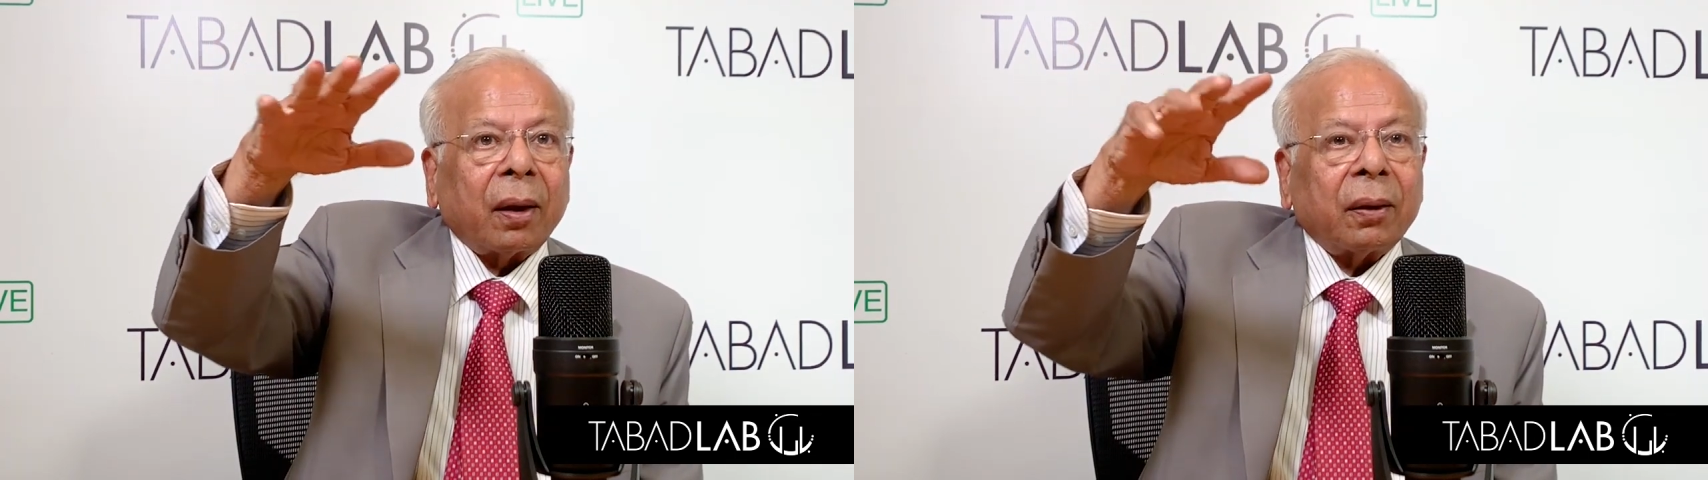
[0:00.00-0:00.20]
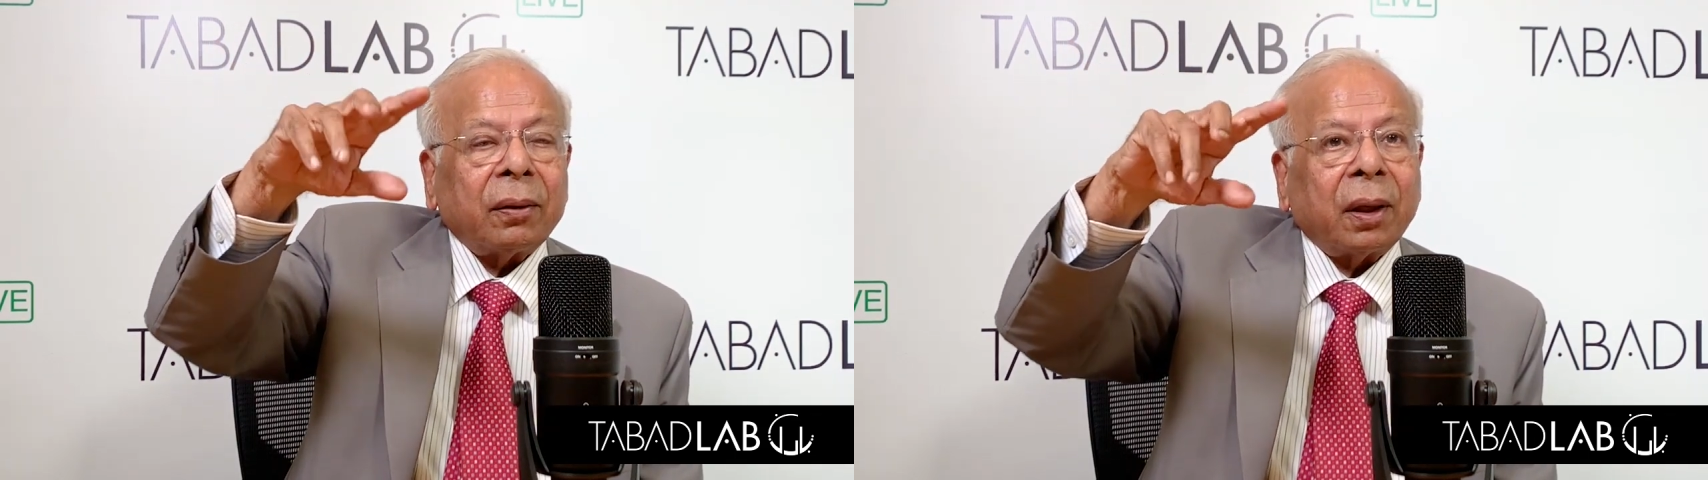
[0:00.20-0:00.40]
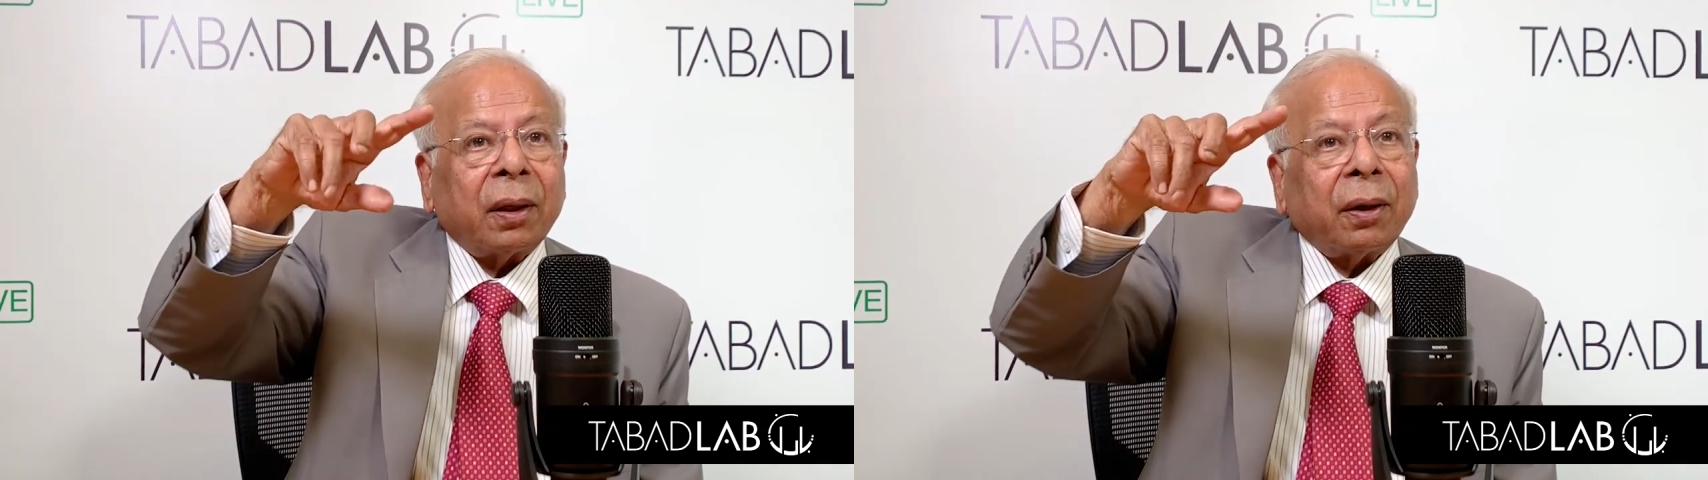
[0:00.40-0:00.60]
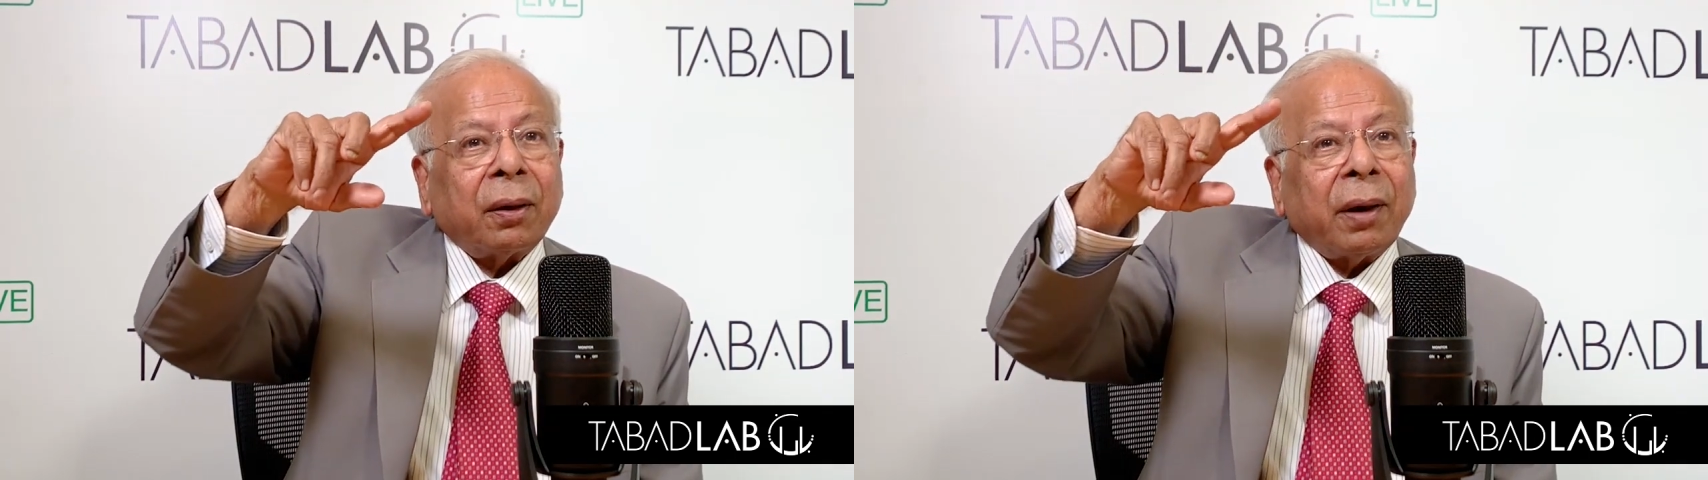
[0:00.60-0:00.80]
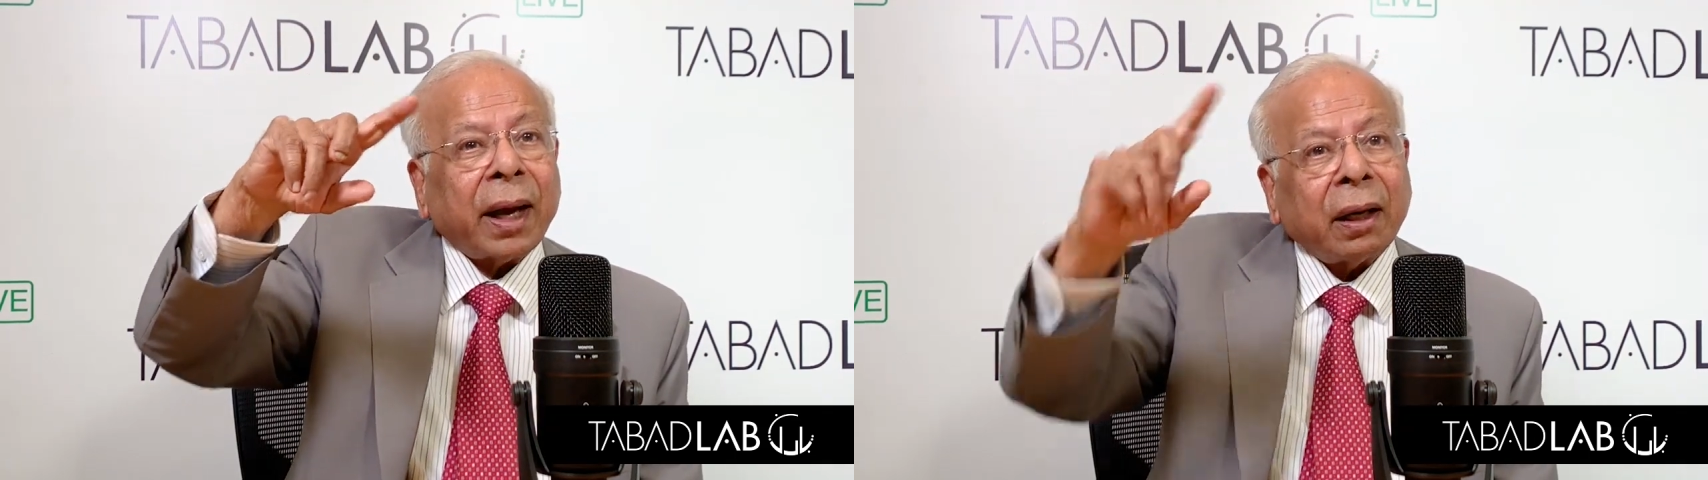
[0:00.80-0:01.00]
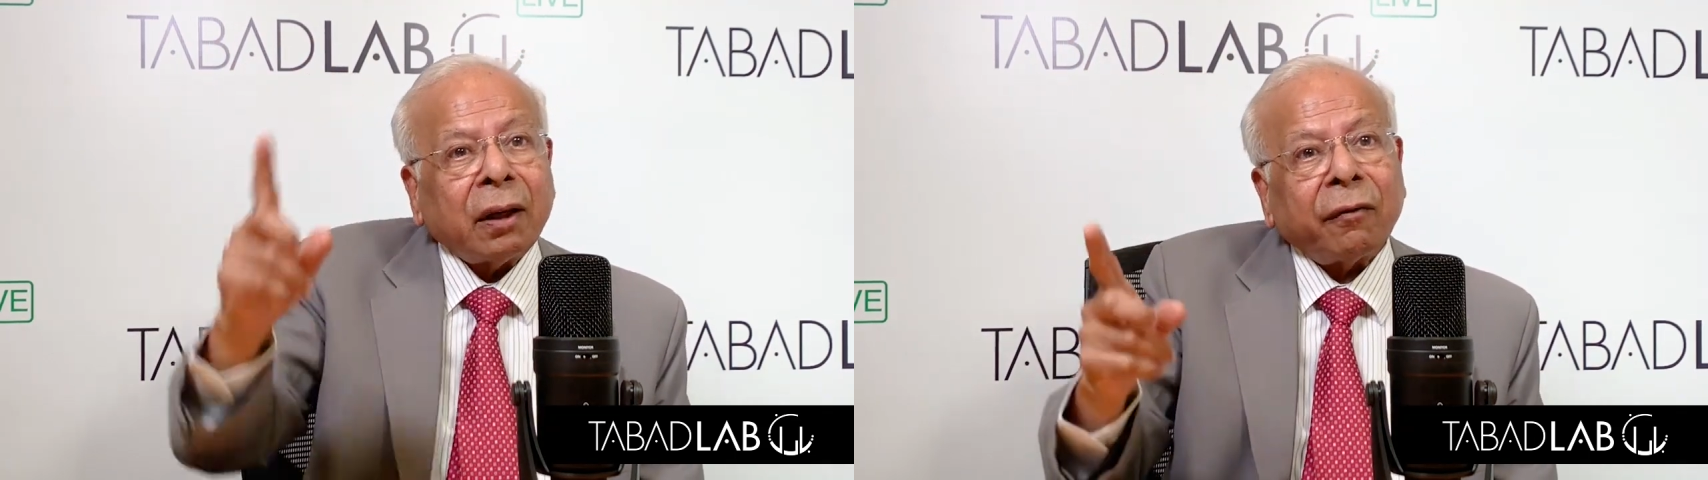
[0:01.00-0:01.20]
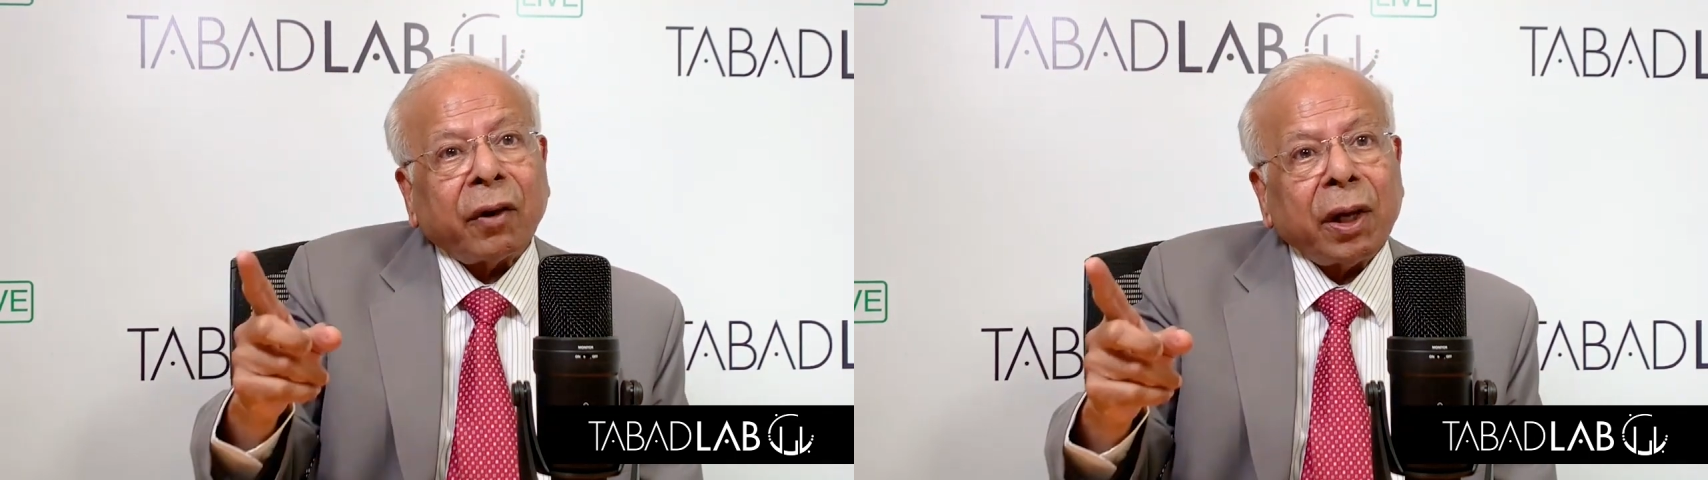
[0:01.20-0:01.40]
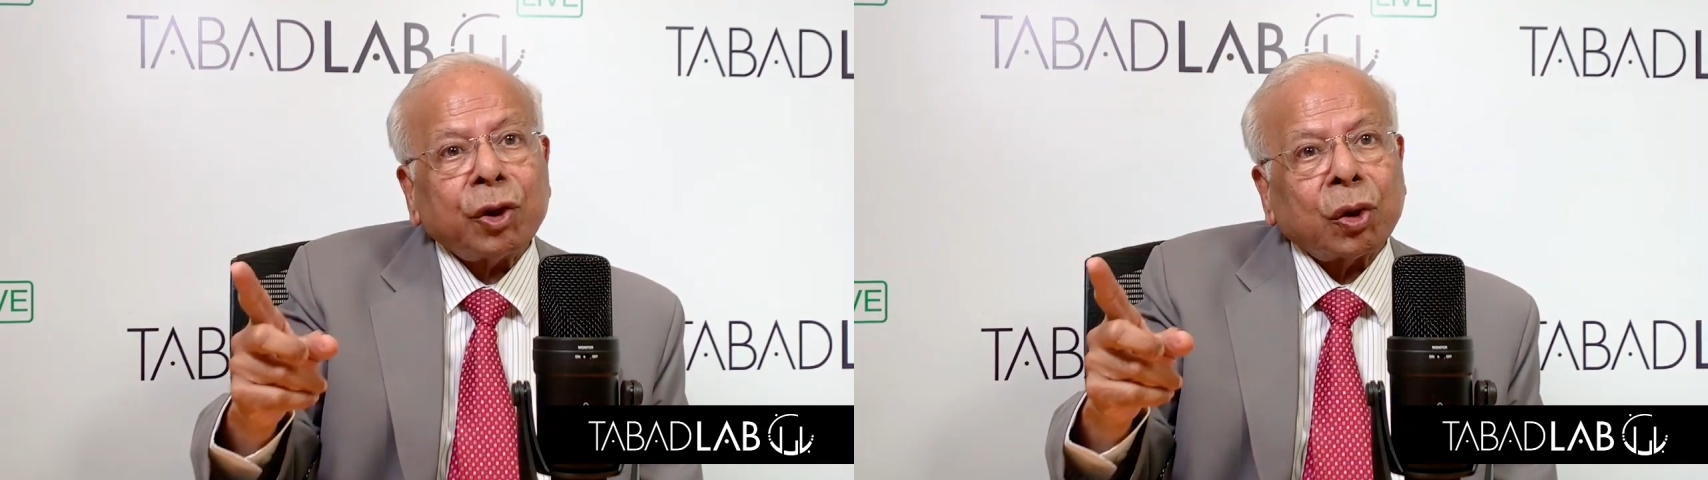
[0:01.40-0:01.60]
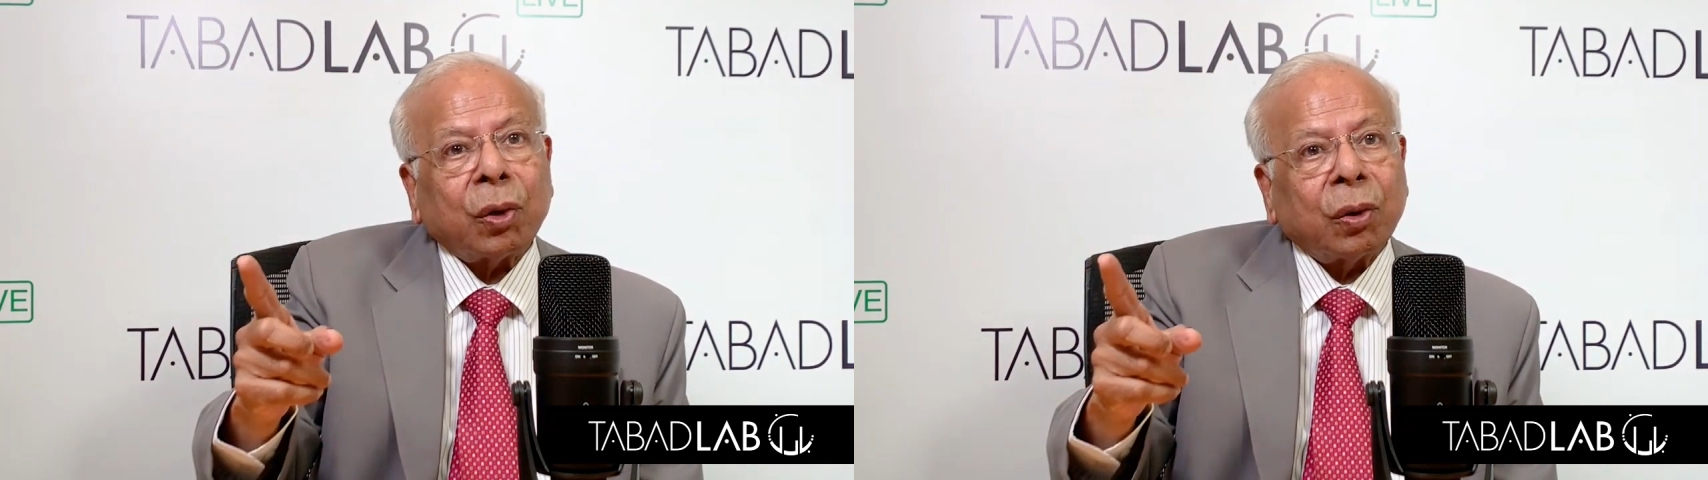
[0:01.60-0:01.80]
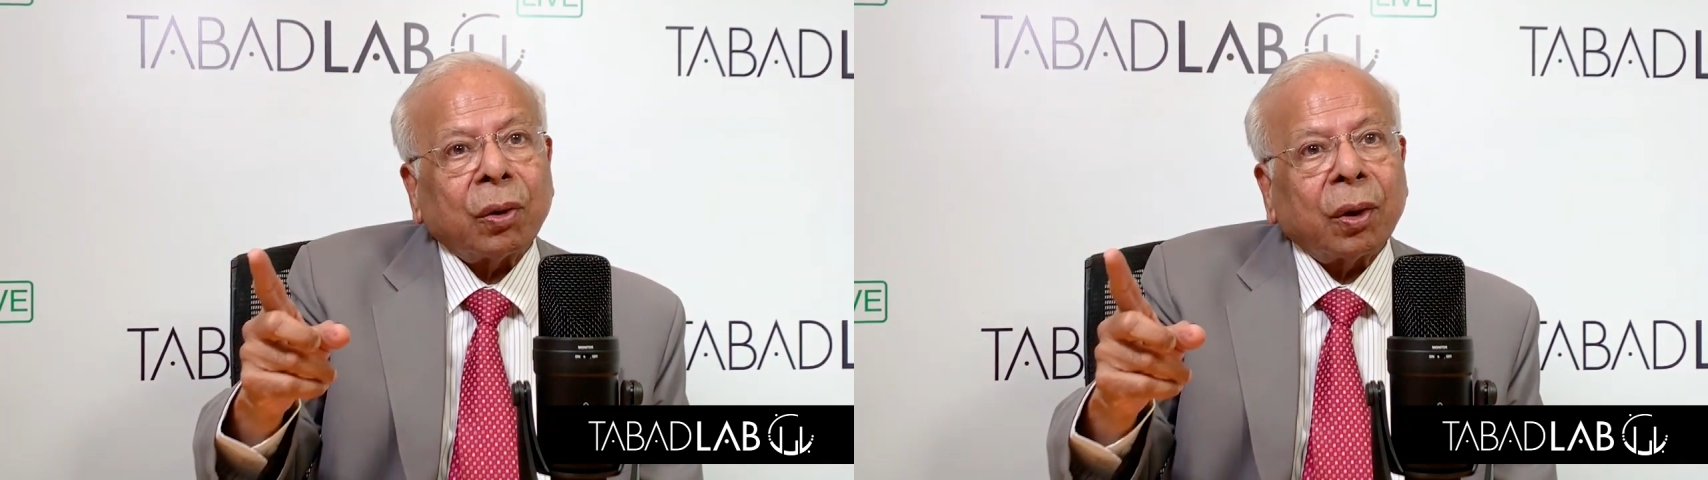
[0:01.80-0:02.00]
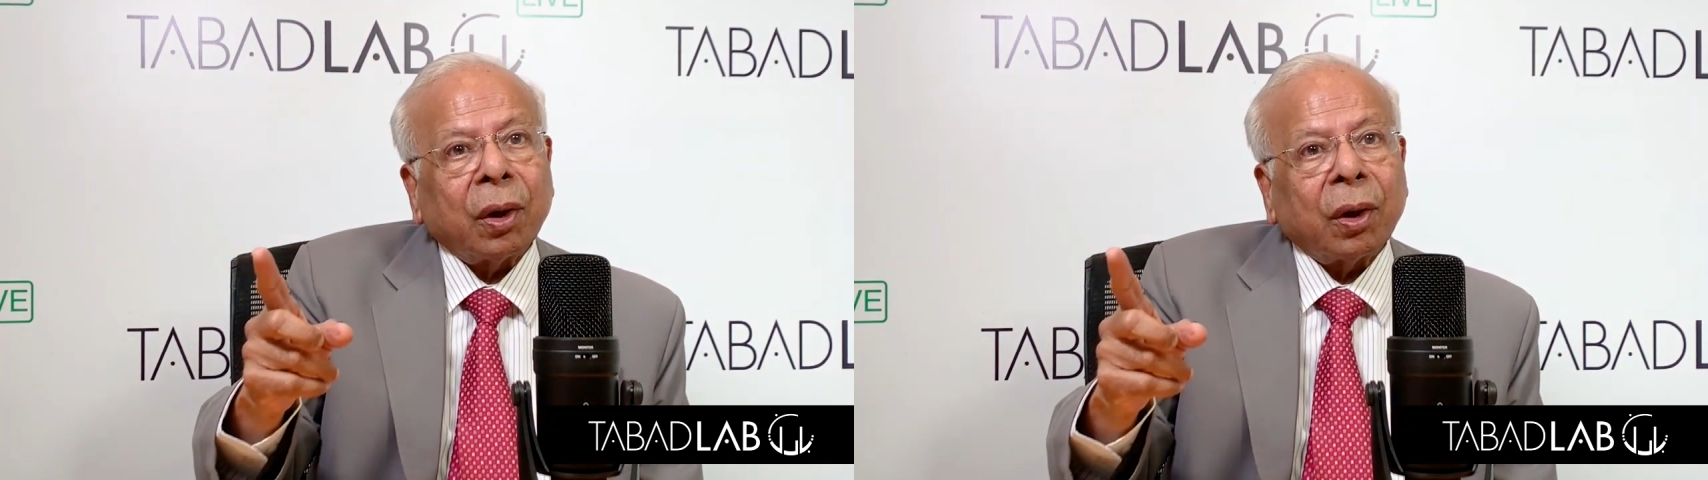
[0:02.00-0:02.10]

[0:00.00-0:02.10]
The negative ratio